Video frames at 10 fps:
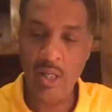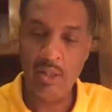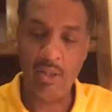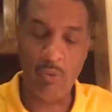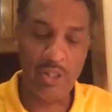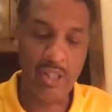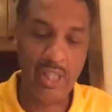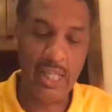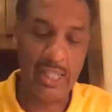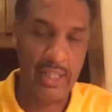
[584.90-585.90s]
So we see
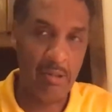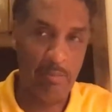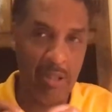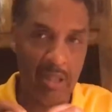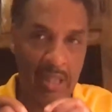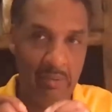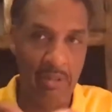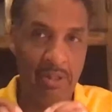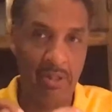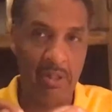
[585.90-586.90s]
that that's implied. I
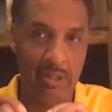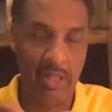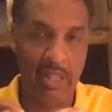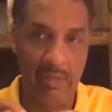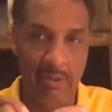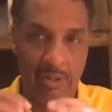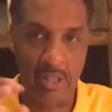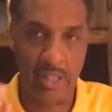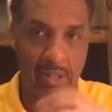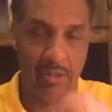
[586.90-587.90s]
want you to say that I want you
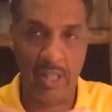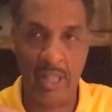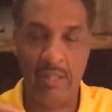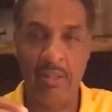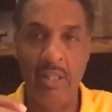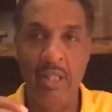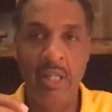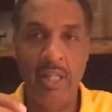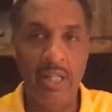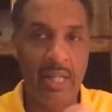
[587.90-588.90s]
to get this again.
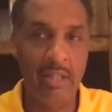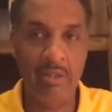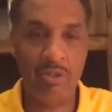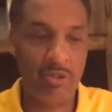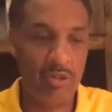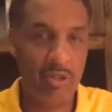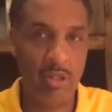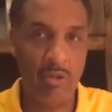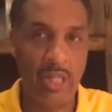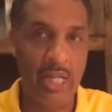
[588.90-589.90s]
Let us
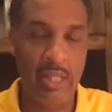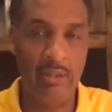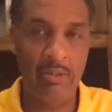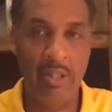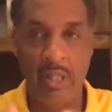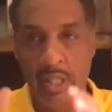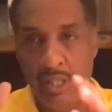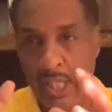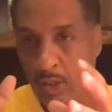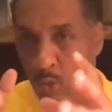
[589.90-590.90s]
go down.
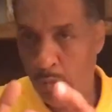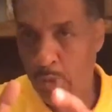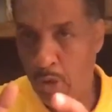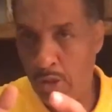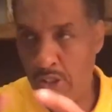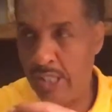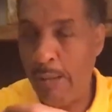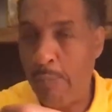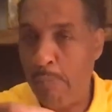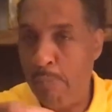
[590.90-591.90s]
That's one person
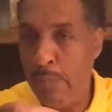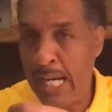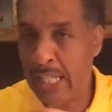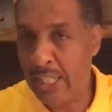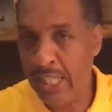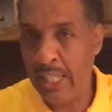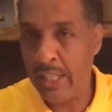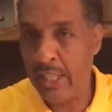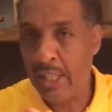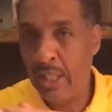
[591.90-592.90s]

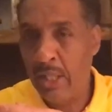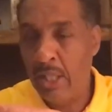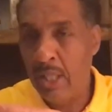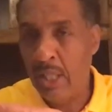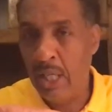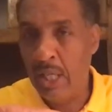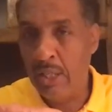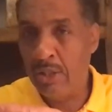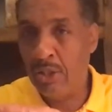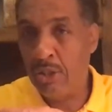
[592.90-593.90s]
beckoning uh,
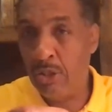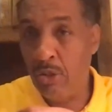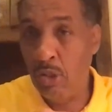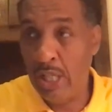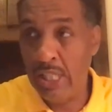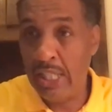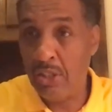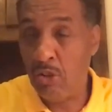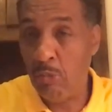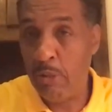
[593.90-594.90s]
to at
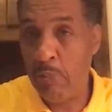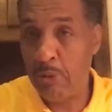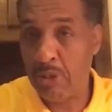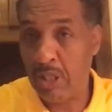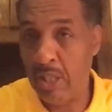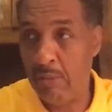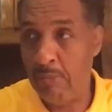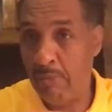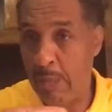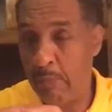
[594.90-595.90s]
least two people to
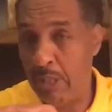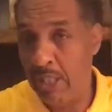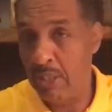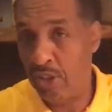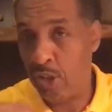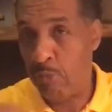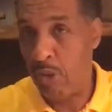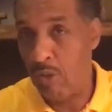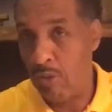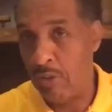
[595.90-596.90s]
come. Remember, us is
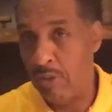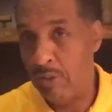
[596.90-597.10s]
plural.